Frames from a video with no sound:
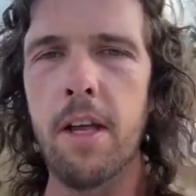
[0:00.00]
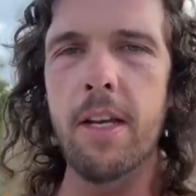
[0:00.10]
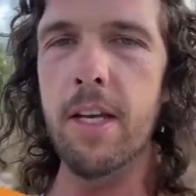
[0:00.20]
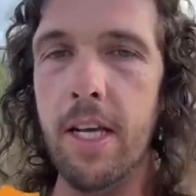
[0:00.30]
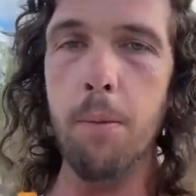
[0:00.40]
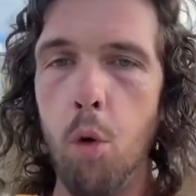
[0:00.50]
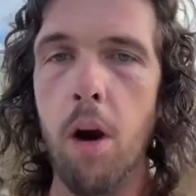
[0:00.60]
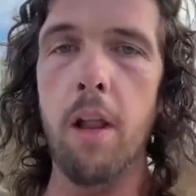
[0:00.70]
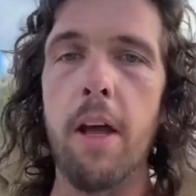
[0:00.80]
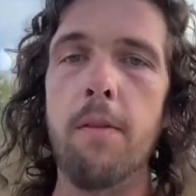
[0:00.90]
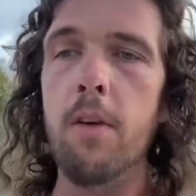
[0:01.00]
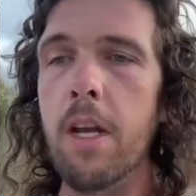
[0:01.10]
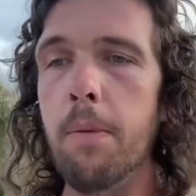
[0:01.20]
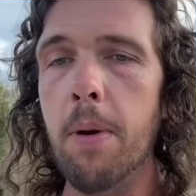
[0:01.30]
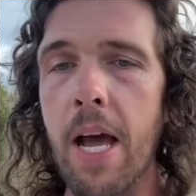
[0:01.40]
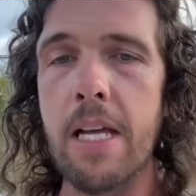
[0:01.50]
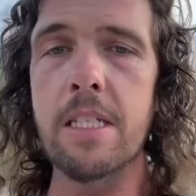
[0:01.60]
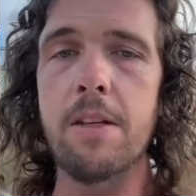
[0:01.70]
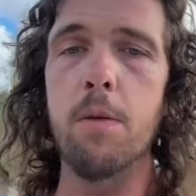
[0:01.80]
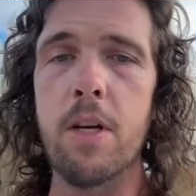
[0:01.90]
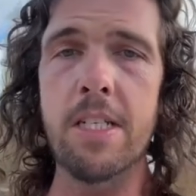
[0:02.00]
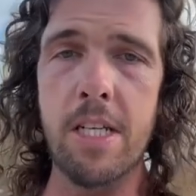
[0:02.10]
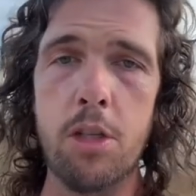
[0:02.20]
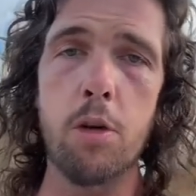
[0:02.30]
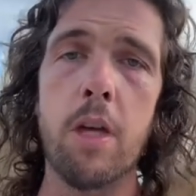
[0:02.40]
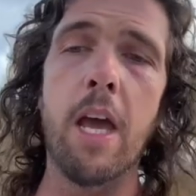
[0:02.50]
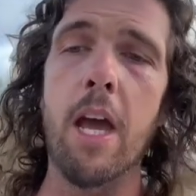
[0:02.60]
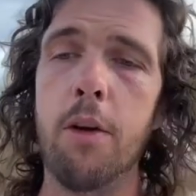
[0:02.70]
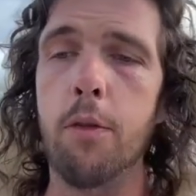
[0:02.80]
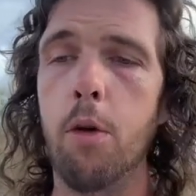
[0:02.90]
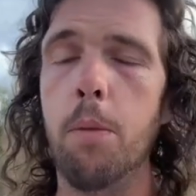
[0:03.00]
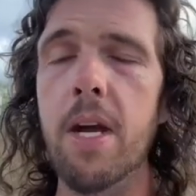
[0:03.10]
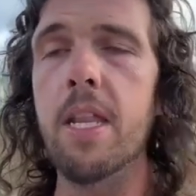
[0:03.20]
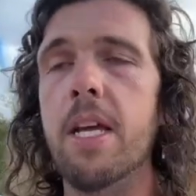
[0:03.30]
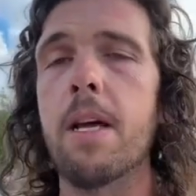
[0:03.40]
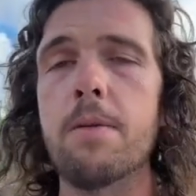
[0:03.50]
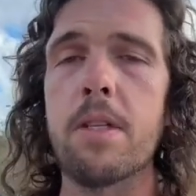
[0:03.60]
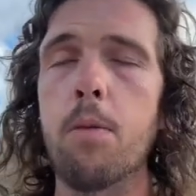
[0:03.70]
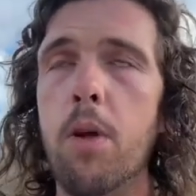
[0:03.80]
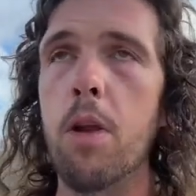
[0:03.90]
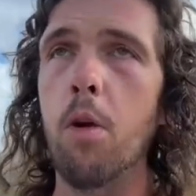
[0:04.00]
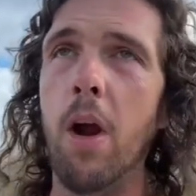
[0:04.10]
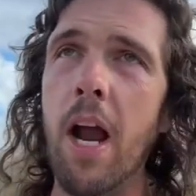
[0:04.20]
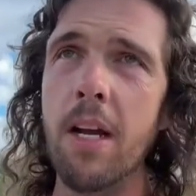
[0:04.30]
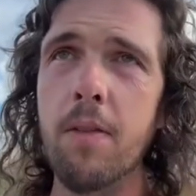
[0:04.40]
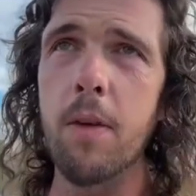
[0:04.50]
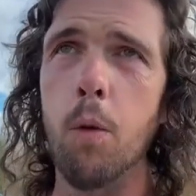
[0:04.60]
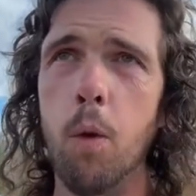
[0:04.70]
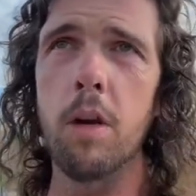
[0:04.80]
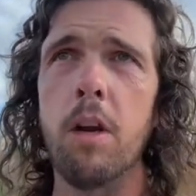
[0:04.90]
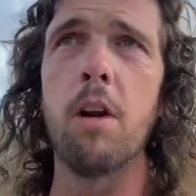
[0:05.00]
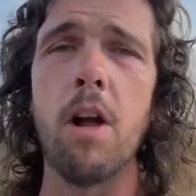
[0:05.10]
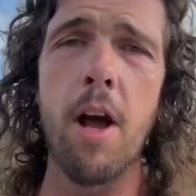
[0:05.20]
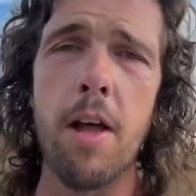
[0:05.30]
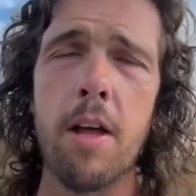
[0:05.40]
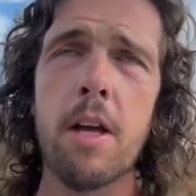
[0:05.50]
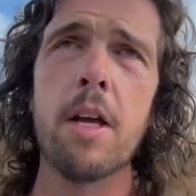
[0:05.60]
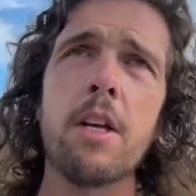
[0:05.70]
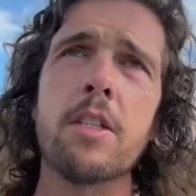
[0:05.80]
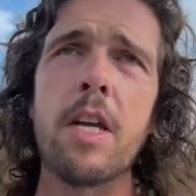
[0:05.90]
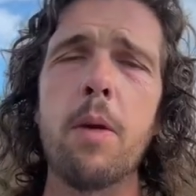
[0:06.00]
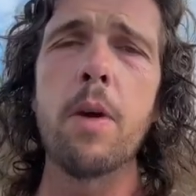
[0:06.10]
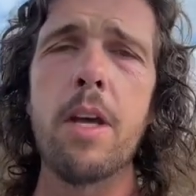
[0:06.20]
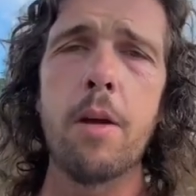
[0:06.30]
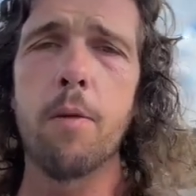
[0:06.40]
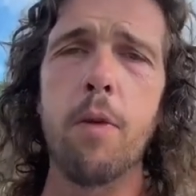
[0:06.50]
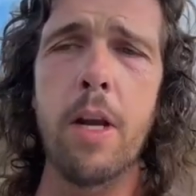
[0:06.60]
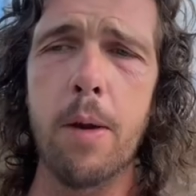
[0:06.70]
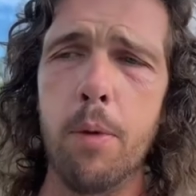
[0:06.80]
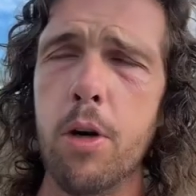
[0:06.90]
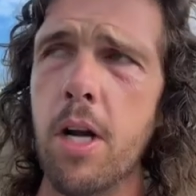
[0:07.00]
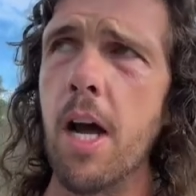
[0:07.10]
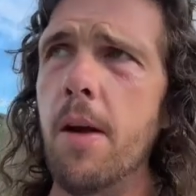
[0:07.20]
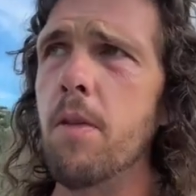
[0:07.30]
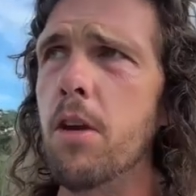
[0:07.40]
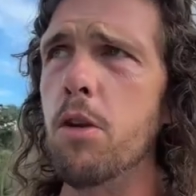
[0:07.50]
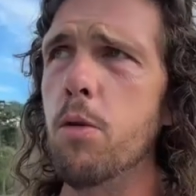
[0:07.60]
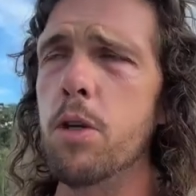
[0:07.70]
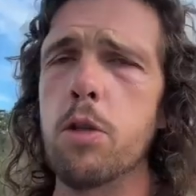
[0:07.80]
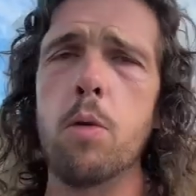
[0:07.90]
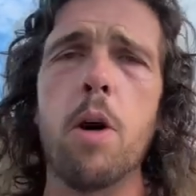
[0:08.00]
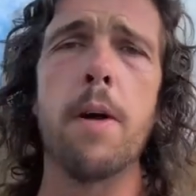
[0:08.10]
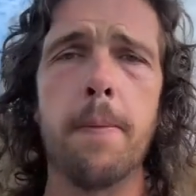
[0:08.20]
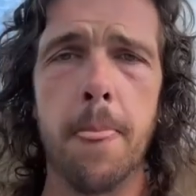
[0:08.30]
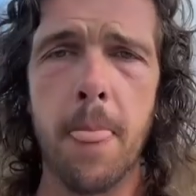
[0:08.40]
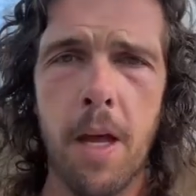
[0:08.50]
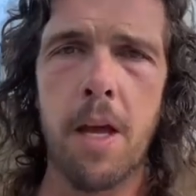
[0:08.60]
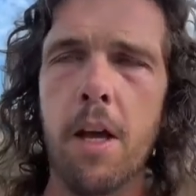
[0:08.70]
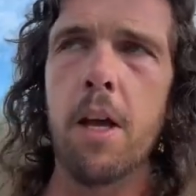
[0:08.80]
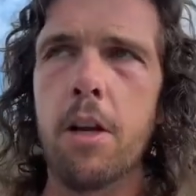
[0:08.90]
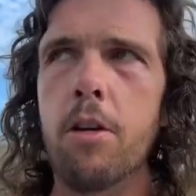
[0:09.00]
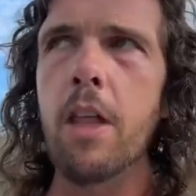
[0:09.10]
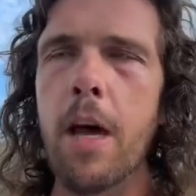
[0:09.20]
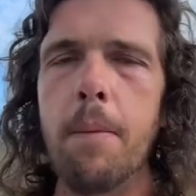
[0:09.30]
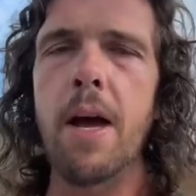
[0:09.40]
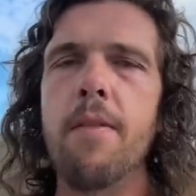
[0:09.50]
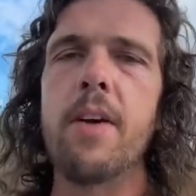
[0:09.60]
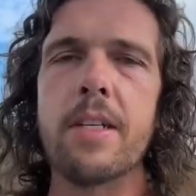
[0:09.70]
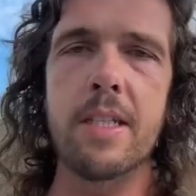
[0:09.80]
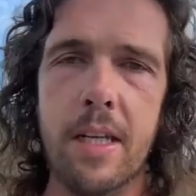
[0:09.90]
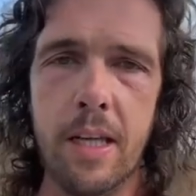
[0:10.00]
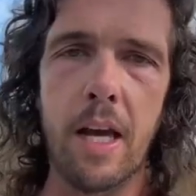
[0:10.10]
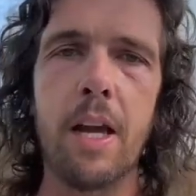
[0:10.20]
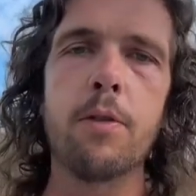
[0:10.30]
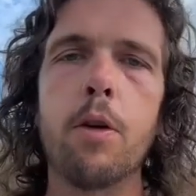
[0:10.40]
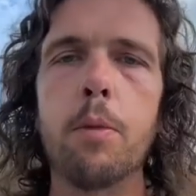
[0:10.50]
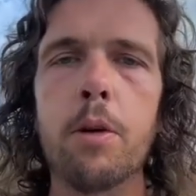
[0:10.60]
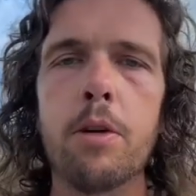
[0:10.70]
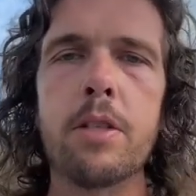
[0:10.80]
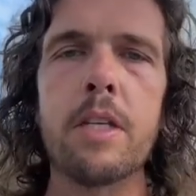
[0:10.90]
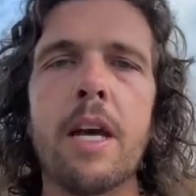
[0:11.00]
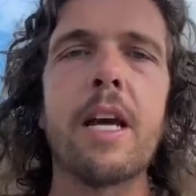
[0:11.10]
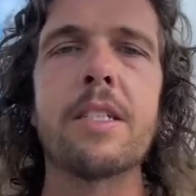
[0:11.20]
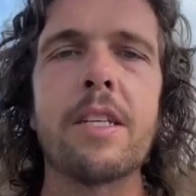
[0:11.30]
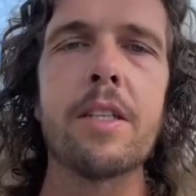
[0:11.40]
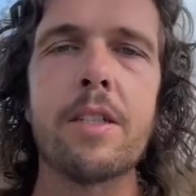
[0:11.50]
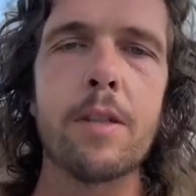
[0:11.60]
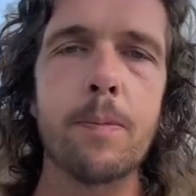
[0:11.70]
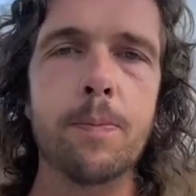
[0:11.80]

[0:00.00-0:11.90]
To get more out of life, you need passive residual cash flow, money that comes in whether you're actively working or not, so that way you can free up your time to do what you want. Do that by investing in cash flow producing assets,